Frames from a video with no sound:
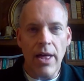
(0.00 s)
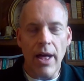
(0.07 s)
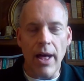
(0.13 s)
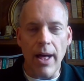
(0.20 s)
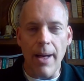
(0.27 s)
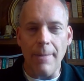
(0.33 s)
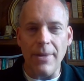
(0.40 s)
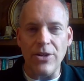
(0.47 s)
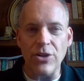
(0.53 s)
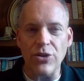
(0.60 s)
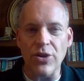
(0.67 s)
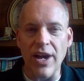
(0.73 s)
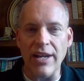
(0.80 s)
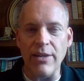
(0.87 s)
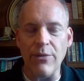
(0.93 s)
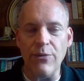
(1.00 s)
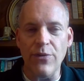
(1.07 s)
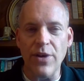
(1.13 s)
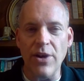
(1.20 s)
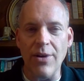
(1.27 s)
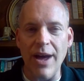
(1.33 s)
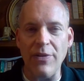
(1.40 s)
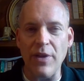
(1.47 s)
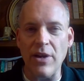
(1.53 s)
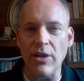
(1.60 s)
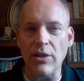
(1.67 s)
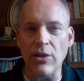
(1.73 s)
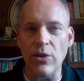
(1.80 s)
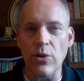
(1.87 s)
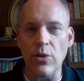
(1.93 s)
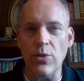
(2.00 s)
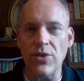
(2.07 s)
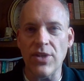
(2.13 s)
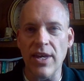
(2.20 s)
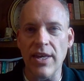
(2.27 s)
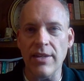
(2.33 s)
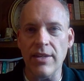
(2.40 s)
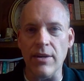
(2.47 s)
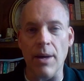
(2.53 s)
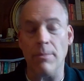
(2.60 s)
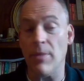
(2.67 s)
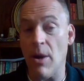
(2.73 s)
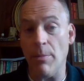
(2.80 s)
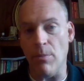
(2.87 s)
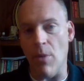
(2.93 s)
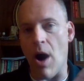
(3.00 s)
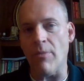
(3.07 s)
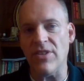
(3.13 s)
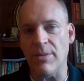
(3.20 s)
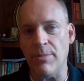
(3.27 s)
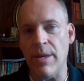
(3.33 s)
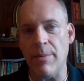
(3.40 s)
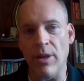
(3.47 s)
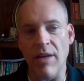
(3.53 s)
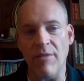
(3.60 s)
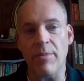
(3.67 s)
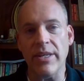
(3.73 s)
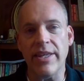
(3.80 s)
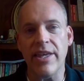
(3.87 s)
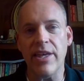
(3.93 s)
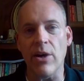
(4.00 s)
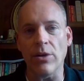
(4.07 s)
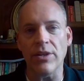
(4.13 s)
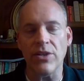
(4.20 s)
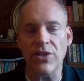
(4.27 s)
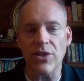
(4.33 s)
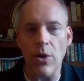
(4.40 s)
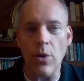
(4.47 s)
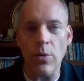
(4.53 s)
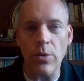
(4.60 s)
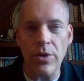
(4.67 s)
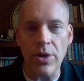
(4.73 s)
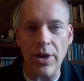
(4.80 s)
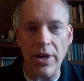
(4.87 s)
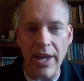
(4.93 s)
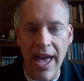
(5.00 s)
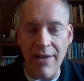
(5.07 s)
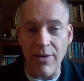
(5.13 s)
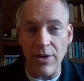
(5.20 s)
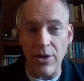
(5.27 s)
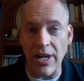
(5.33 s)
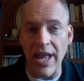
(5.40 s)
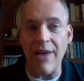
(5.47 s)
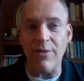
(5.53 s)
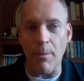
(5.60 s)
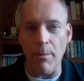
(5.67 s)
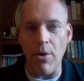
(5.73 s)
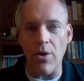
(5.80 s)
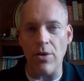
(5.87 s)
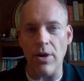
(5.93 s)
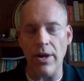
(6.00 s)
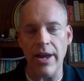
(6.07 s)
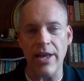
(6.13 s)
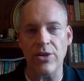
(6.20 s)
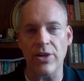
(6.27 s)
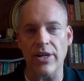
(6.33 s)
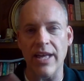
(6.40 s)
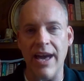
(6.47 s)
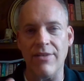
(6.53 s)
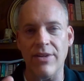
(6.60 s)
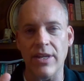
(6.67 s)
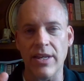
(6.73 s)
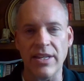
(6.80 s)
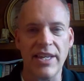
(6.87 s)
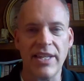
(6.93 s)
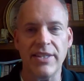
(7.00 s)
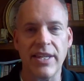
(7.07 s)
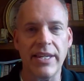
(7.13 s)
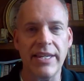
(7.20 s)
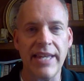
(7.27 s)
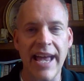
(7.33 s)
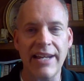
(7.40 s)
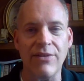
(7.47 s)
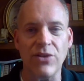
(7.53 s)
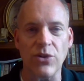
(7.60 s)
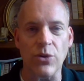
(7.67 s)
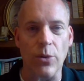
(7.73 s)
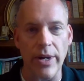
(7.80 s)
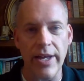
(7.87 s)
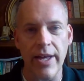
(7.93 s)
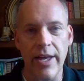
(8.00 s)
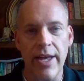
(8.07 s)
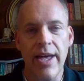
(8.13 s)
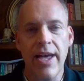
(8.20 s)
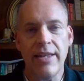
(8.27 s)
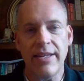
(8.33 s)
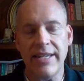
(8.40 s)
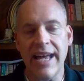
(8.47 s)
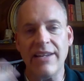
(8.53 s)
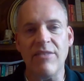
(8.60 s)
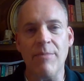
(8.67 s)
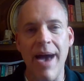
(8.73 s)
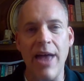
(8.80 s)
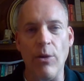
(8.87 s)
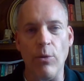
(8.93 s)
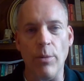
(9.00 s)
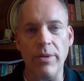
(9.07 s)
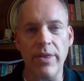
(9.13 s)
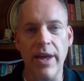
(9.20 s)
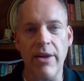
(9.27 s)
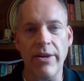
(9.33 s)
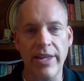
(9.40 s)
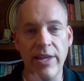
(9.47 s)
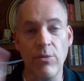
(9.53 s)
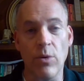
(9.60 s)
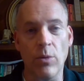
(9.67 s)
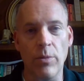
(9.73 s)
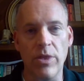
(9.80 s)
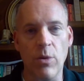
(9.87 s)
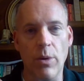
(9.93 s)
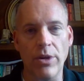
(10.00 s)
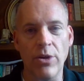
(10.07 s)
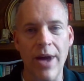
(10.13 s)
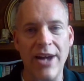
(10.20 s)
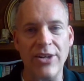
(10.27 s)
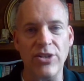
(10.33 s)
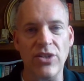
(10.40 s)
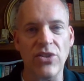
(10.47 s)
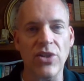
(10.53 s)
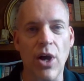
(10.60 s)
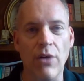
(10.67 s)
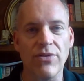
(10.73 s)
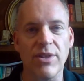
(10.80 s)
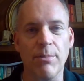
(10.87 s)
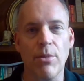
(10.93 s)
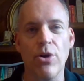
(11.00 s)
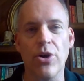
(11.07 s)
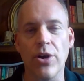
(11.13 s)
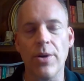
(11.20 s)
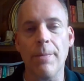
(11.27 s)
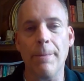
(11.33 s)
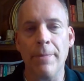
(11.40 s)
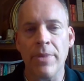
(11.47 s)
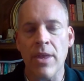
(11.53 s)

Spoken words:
And you're trying to figure out the clues that now obviously people have been killed, and so you're going to have a murderer, and you're going to have it is a detective story. Detective Battle will be there, and he will be the one who actually solves the murder.